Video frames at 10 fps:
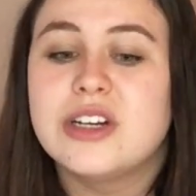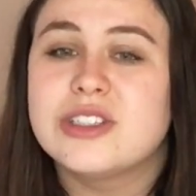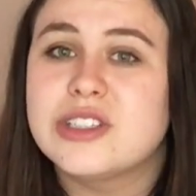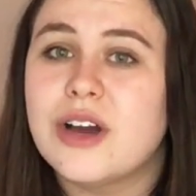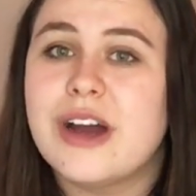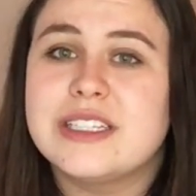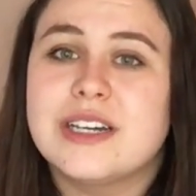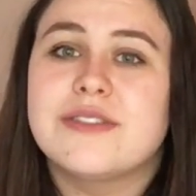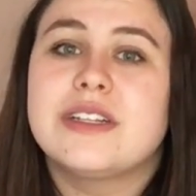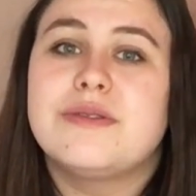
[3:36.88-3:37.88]
So I
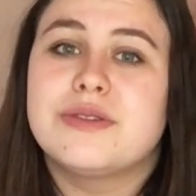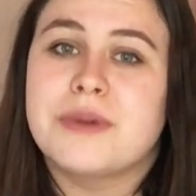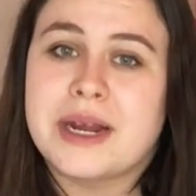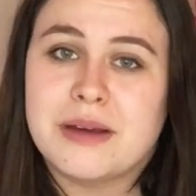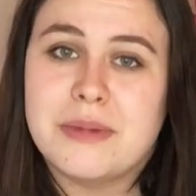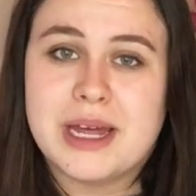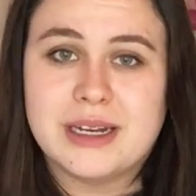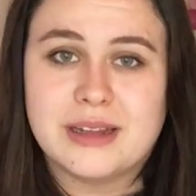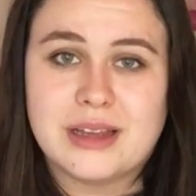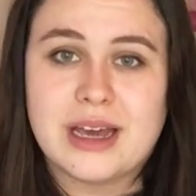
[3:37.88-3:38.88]
definitely would
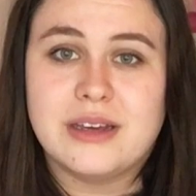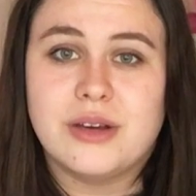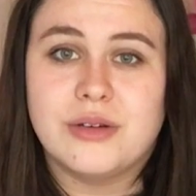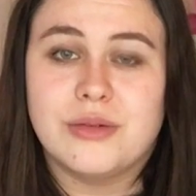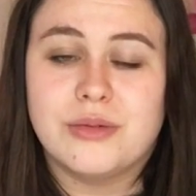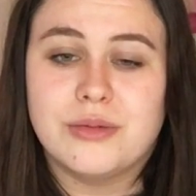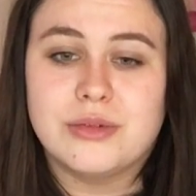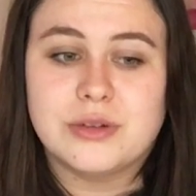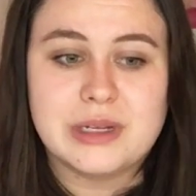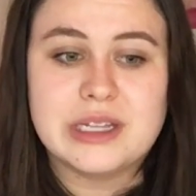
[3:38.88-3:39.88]
recommend that you
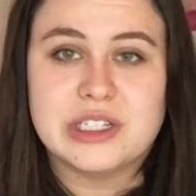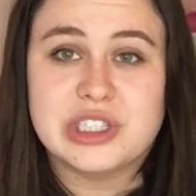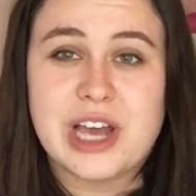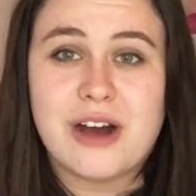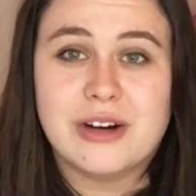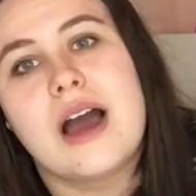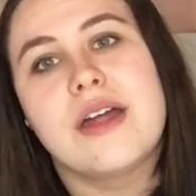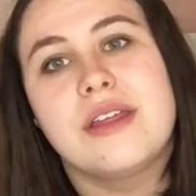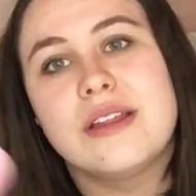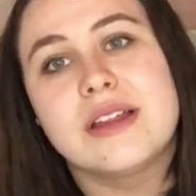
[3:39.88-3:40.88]
do it in the shower. I
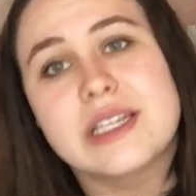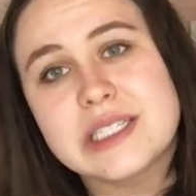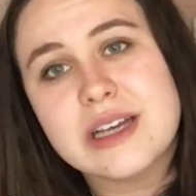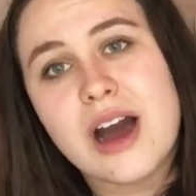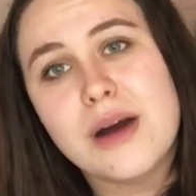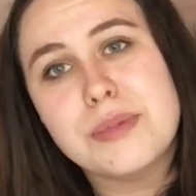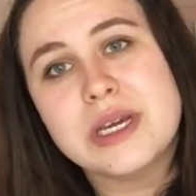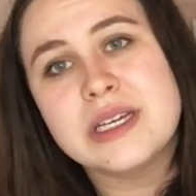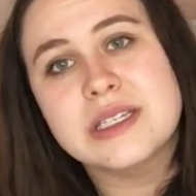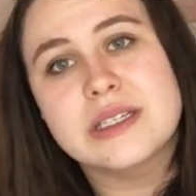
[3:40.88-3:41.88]
think that this cup
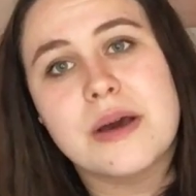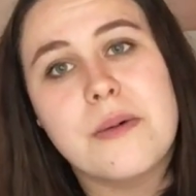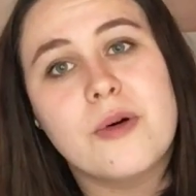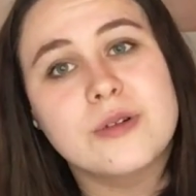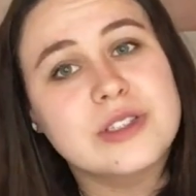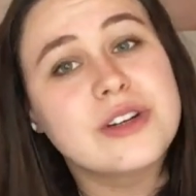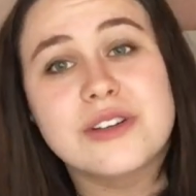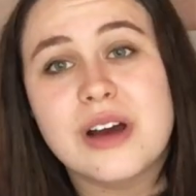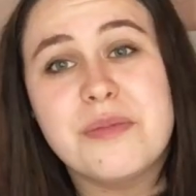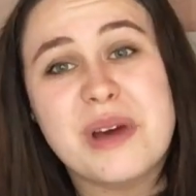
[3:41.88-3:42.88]
is also
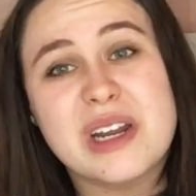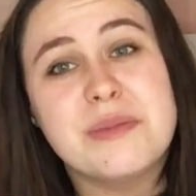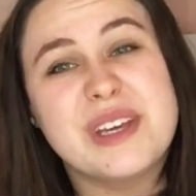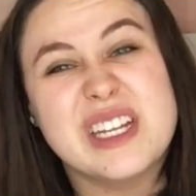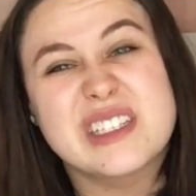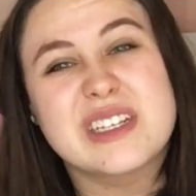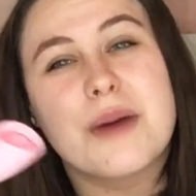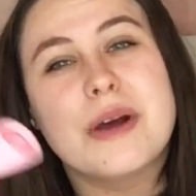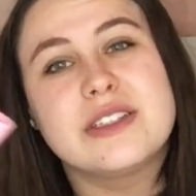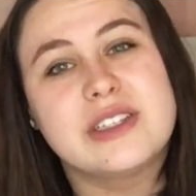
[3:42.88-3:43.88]
a better beginner's
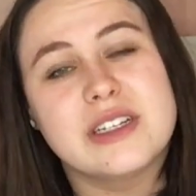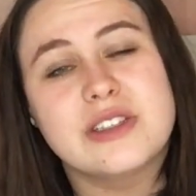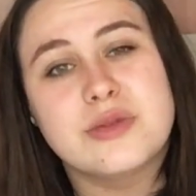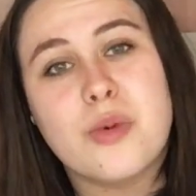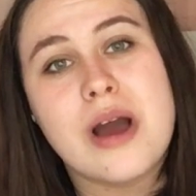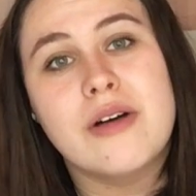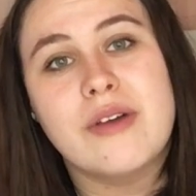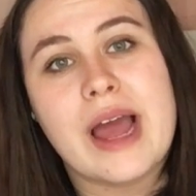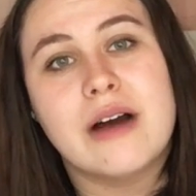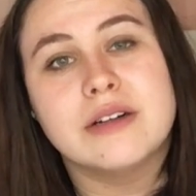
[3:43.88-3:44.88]
cup as you get 12
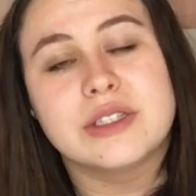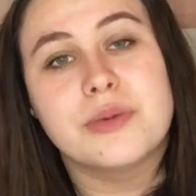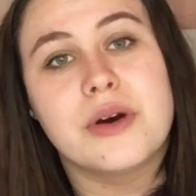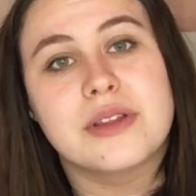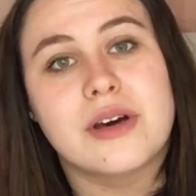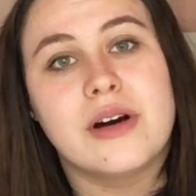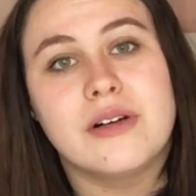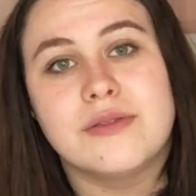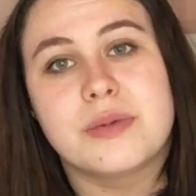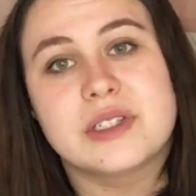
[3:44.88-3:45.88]
hours worth
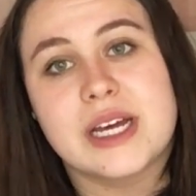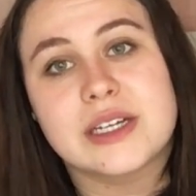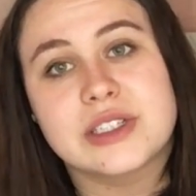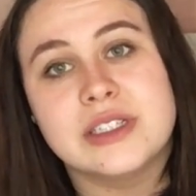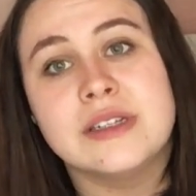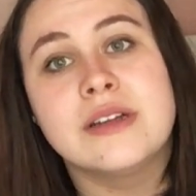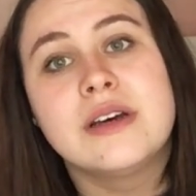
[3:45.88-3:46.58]
of protection